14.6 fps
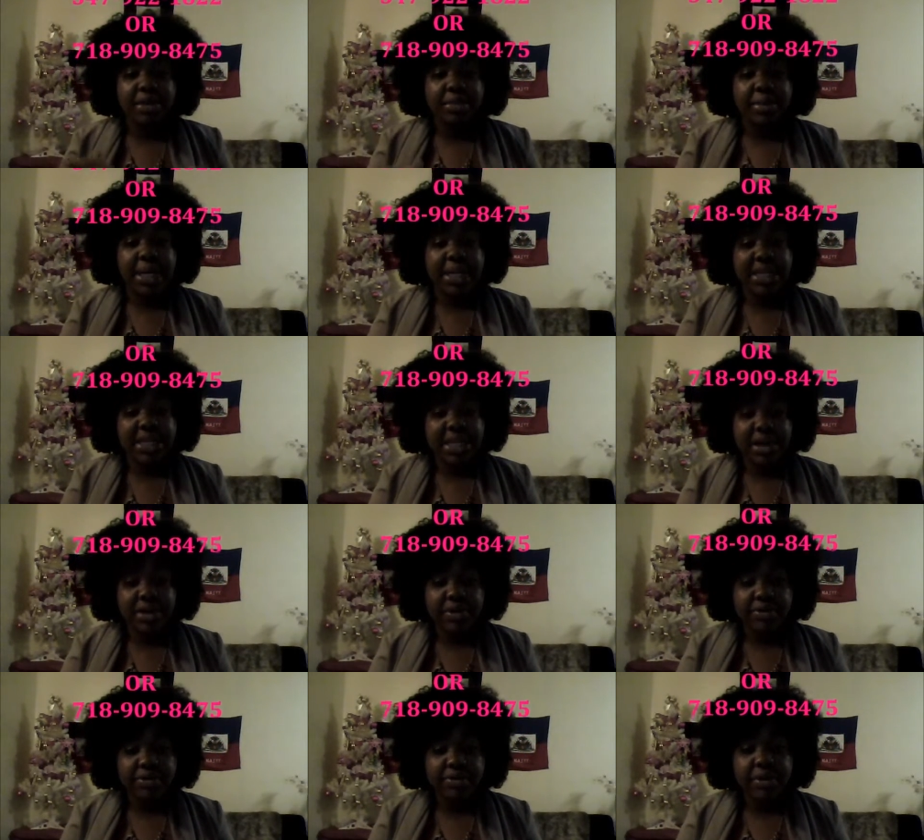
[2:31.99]

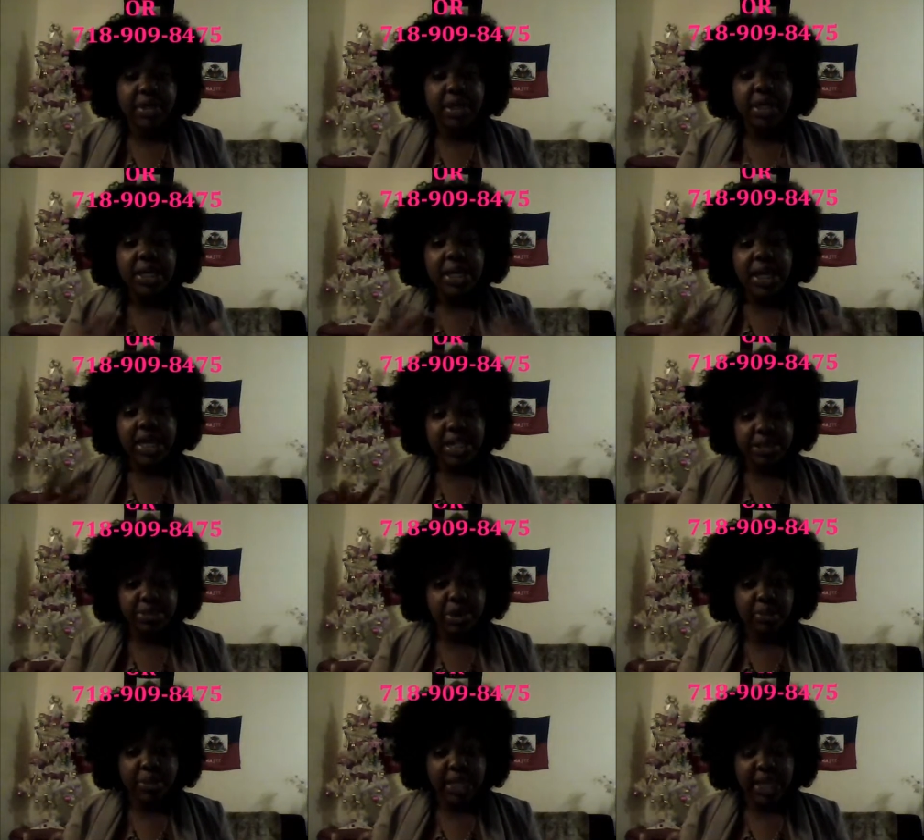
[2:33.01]
myself, Haitian
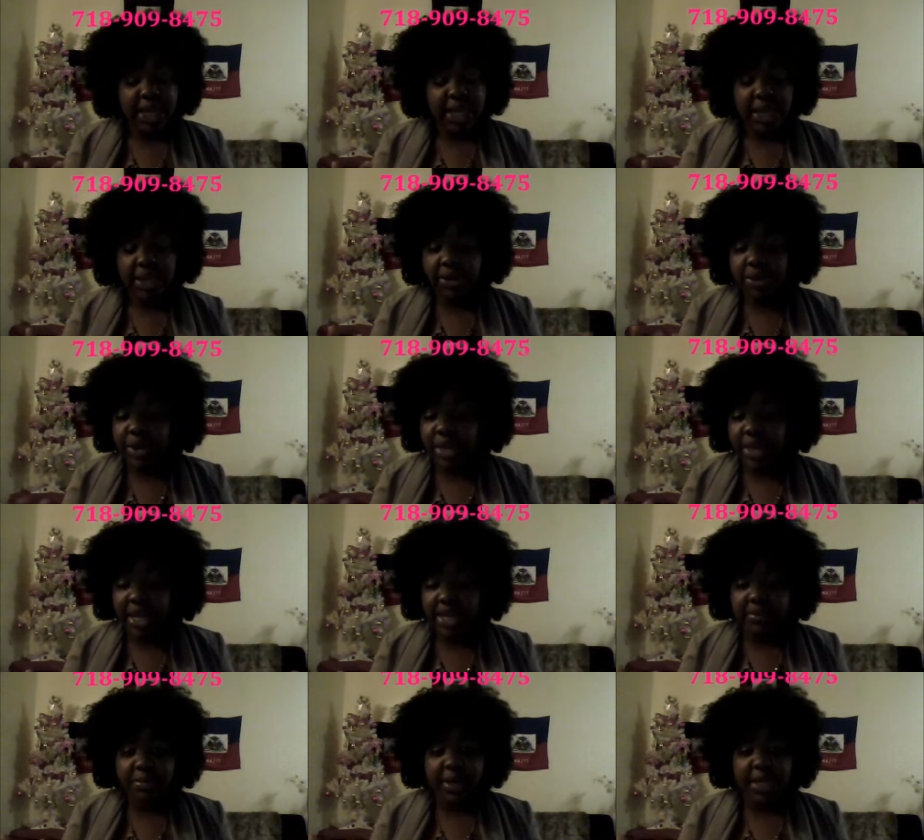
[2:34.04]
Barbie K, you can ask me
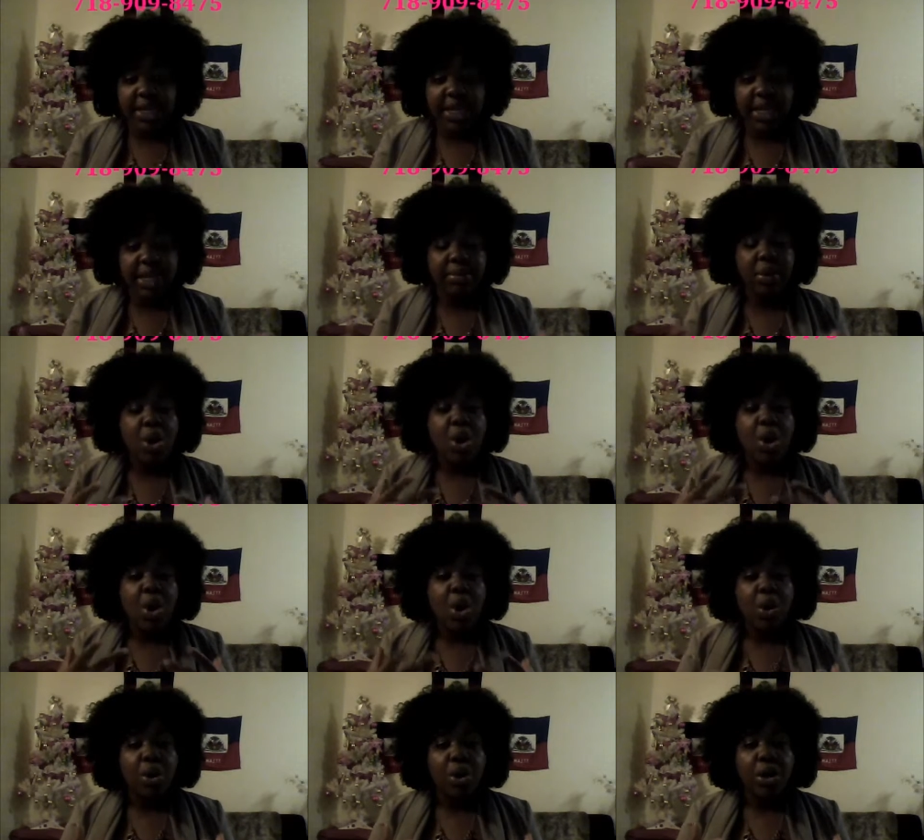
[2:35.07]
by name,
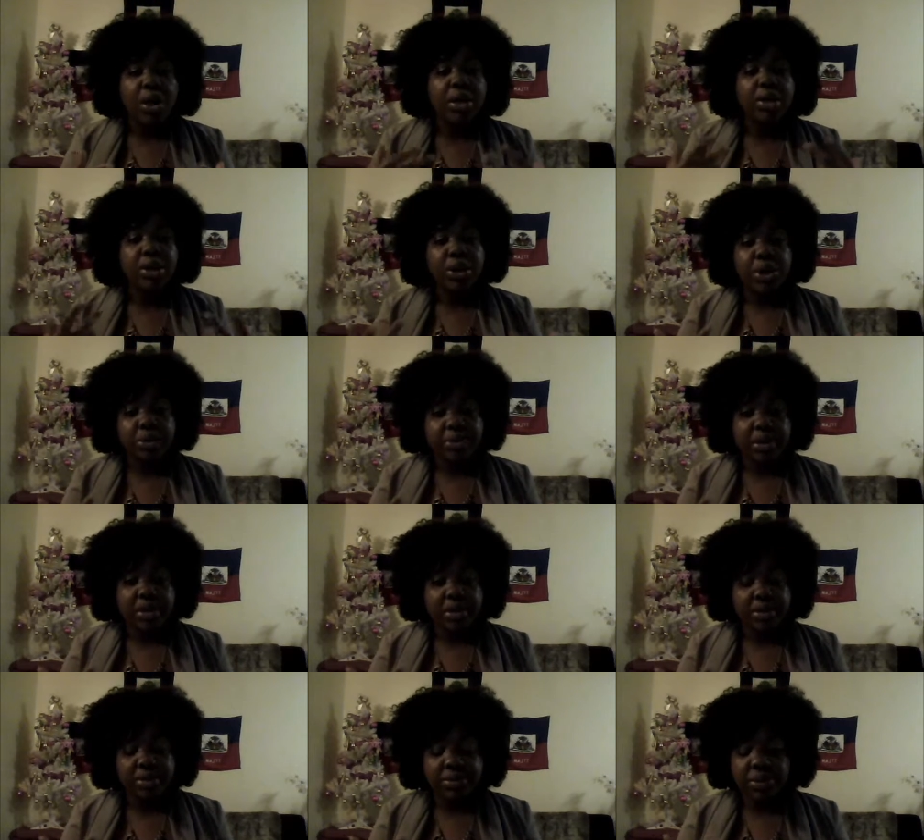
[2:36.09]
or Gerber,
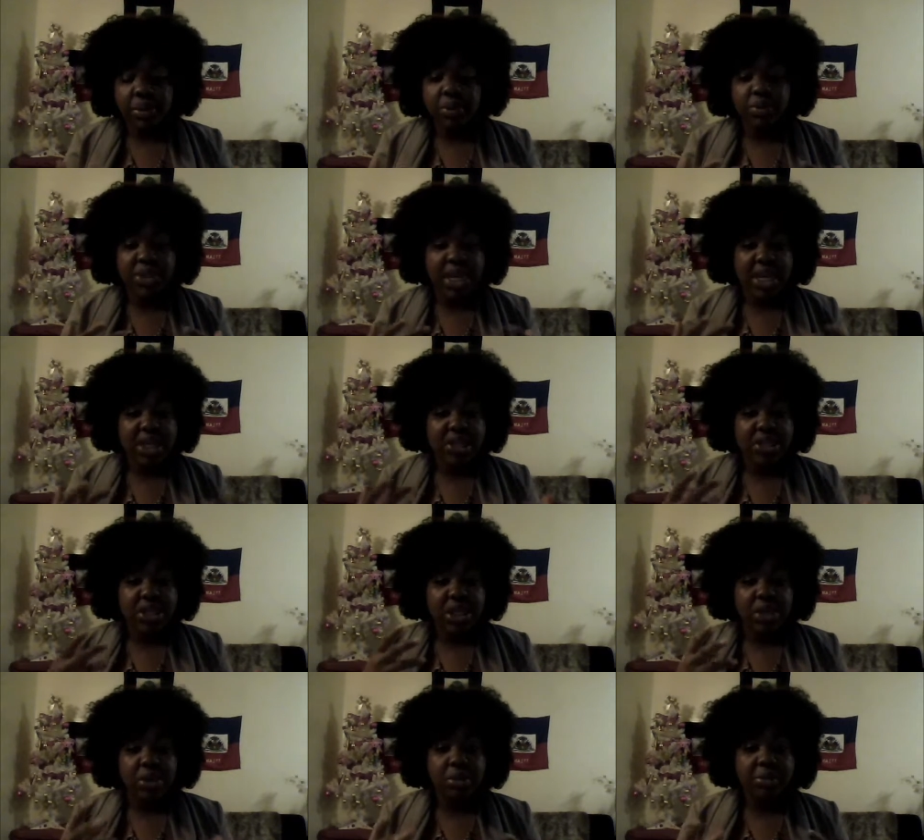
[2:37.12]
who's actually going
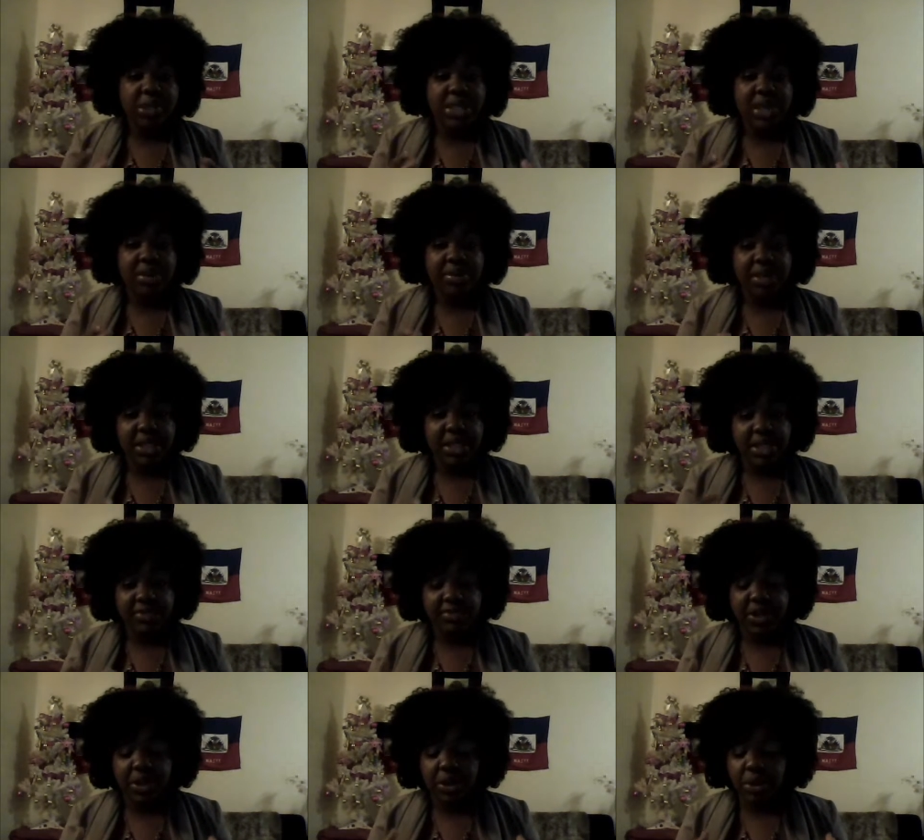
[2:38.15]
to be directing the
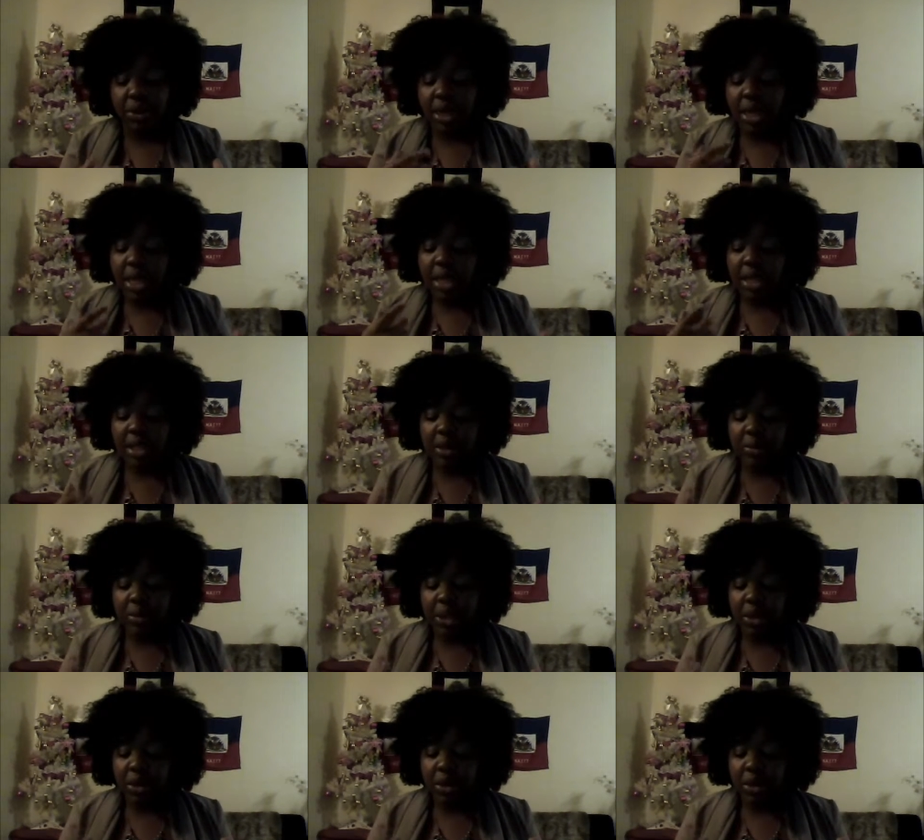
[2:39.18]
video. Then we,